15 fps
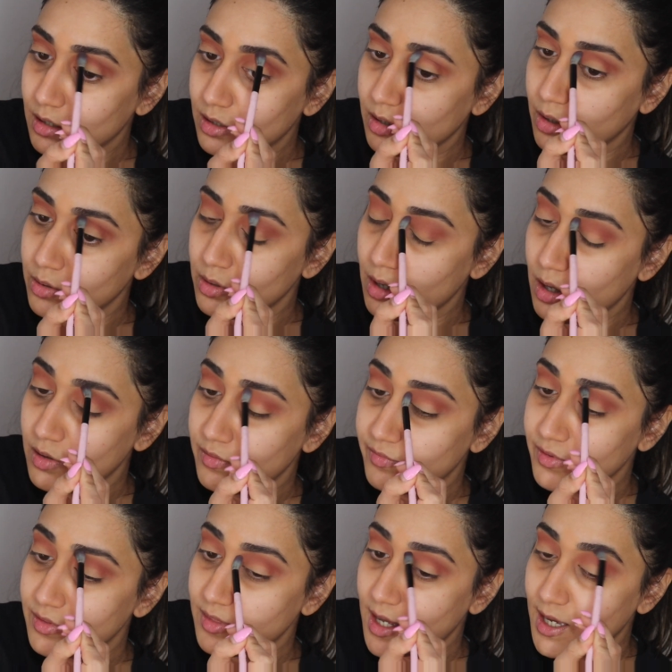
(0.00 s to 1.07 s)
go
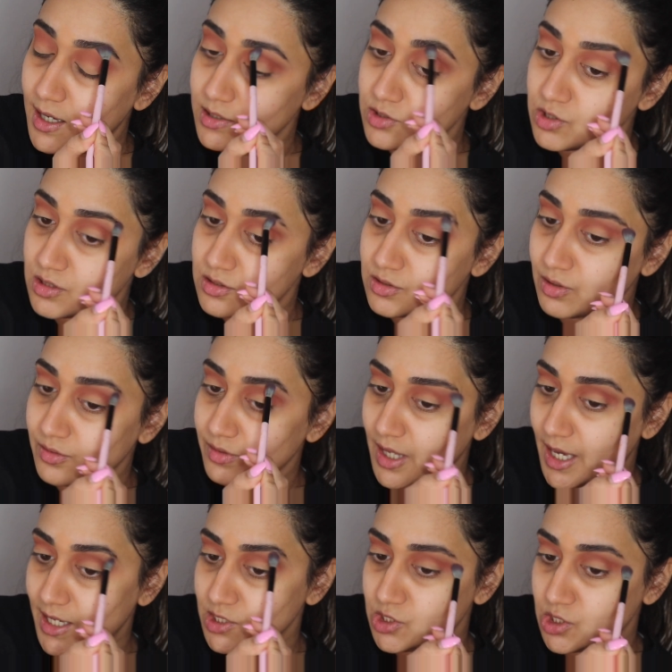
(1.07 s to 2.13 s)
over that just on
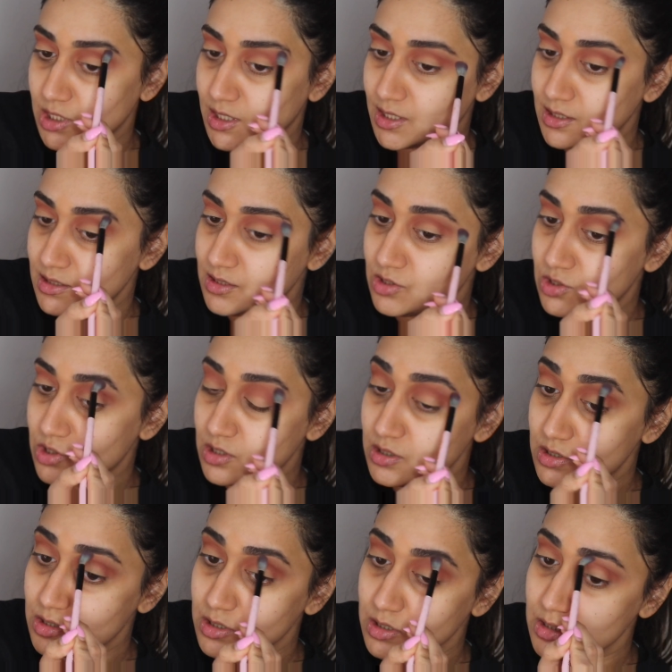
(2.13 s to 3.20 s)
the edges,
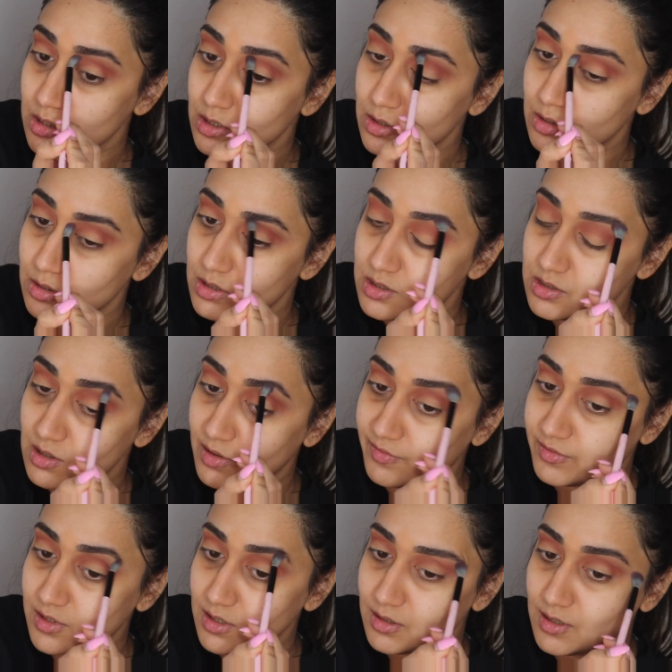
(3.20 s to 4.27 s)
just to
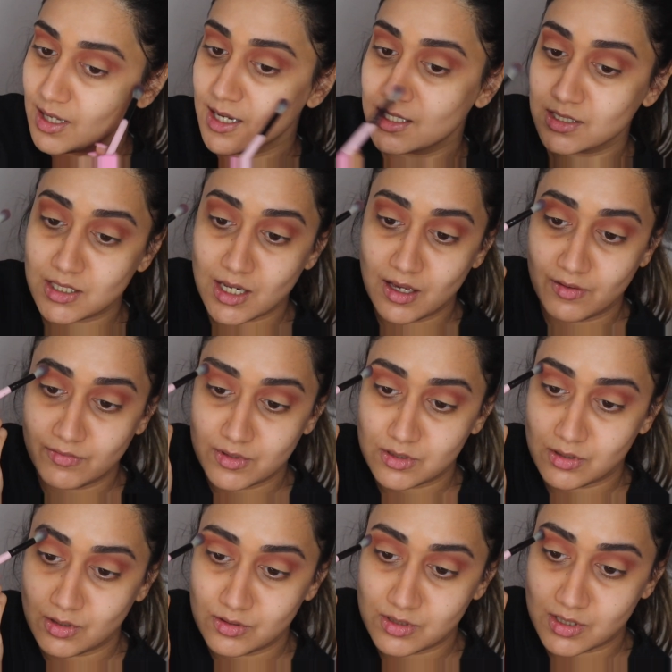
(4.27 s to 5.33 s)
soften that ever
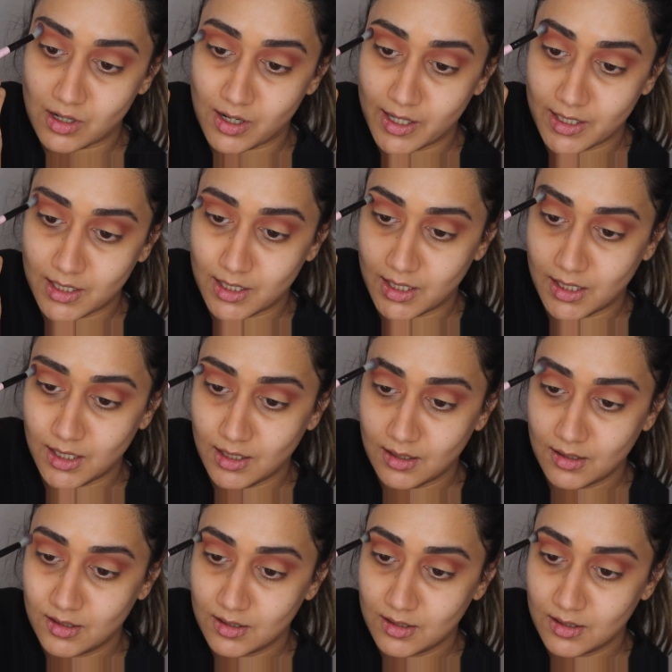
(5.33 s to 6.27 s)
so slightly.